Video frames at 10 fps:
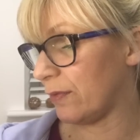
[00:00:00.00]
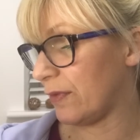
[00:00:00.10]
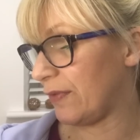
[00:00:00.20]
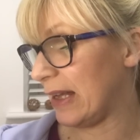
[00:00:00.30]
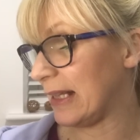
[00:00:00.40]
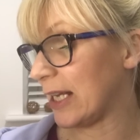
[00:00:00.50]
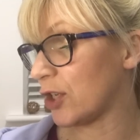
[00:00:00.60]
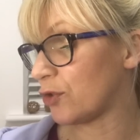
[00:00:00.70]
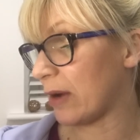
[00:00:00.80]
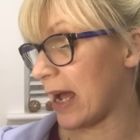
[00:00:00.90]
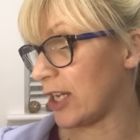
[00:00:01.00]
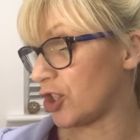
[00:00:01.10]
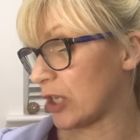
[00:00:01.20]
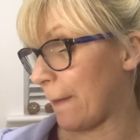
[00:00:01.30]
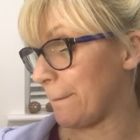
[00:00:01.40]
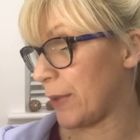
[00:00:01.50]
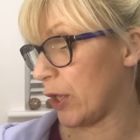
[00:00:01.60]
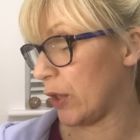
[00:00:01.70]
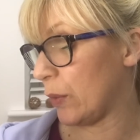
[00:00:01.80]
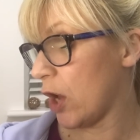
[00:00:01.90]
Revealing Dry
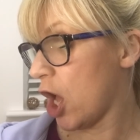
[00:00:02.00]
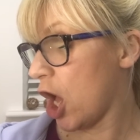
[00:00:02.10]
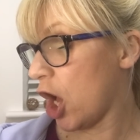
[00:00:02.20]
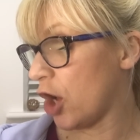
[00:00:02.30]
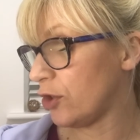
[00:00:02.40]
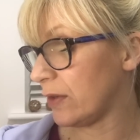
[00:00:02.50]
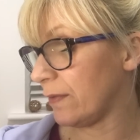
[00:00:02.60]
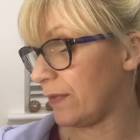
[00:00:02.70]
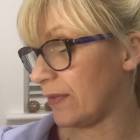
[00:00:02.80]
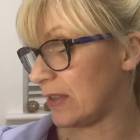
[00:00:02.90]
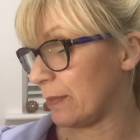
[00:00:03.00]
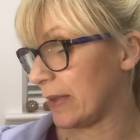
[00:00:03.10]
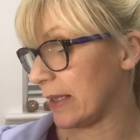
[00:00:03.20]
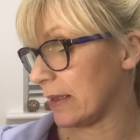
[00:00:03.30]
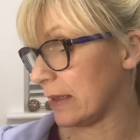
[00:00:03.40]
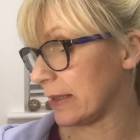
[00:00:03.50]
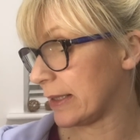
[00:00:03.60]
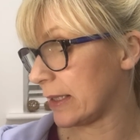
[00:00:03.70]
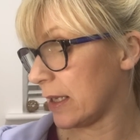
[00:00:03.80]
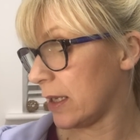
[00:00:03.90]
Shampoo, 150
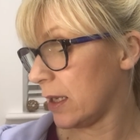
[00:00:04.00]
mils.